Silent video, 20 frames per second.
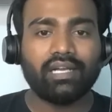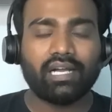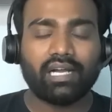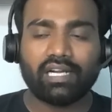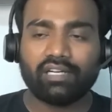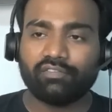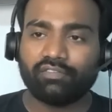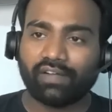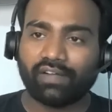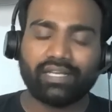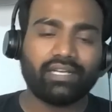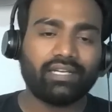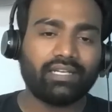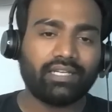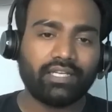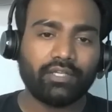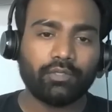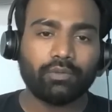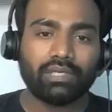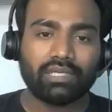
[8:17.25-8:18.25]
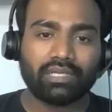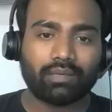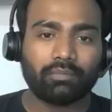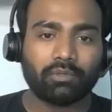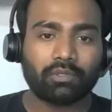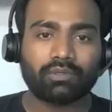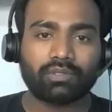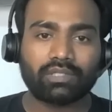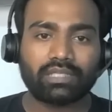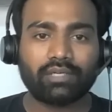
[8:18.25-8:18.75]
and finally you will come
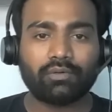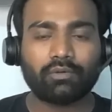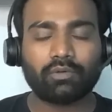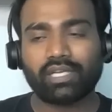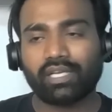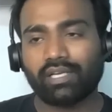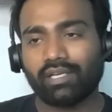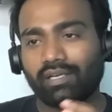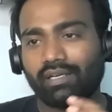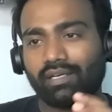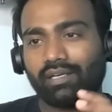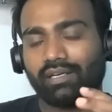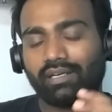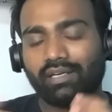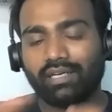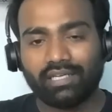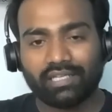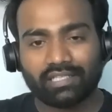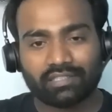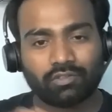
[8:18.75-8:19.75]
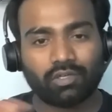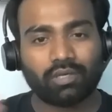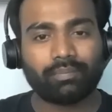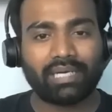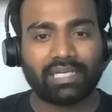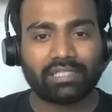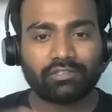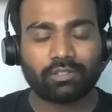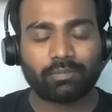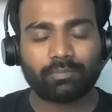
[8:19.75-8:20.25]
to know that, okay, it does not
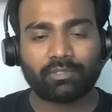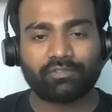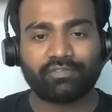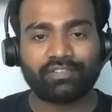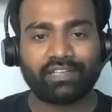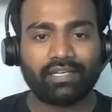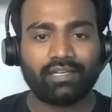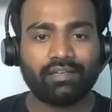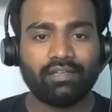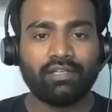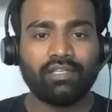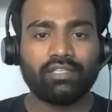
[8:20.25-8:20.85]
match your profile.